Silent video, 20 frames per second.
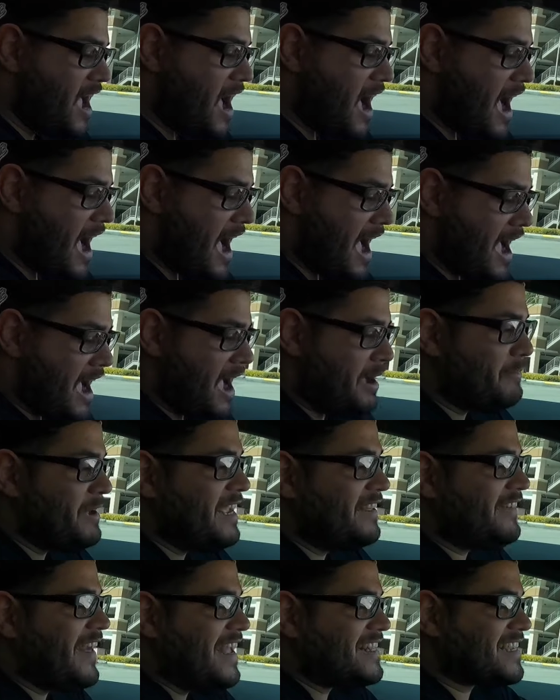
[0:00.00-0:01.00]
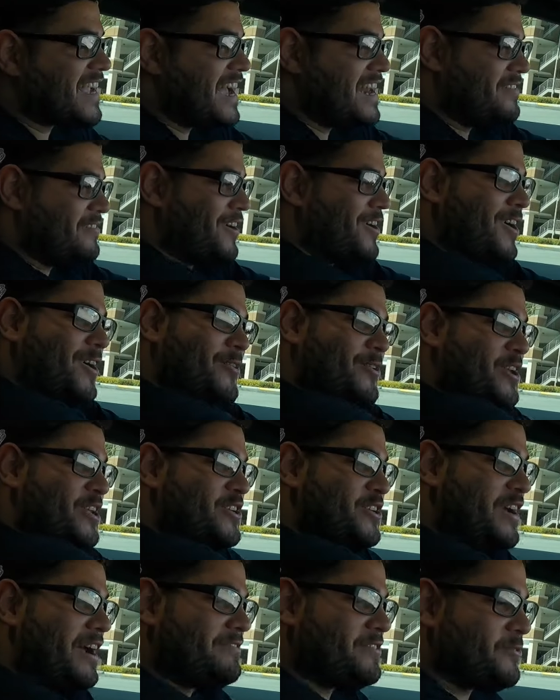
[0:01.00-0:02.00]
I mean, that's kind of a car where you
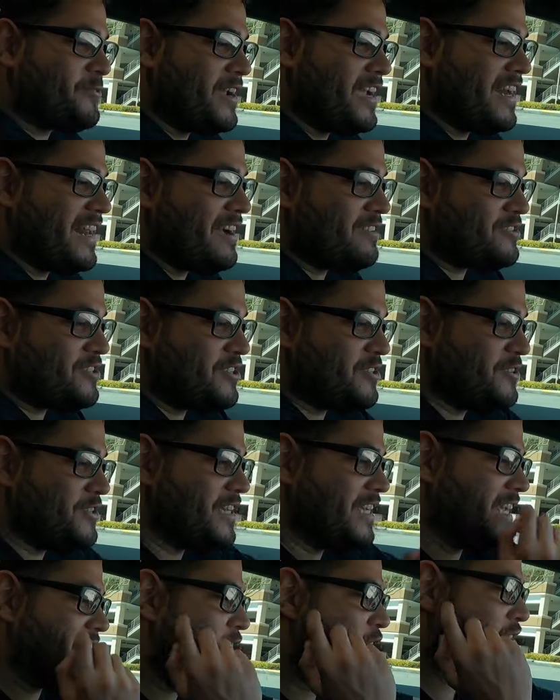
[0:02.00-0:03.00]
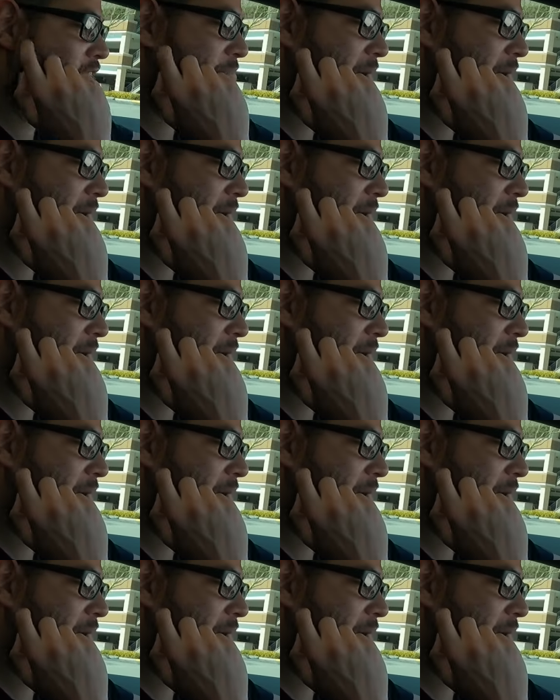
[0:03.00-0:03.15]
do have to ring it out too to get all the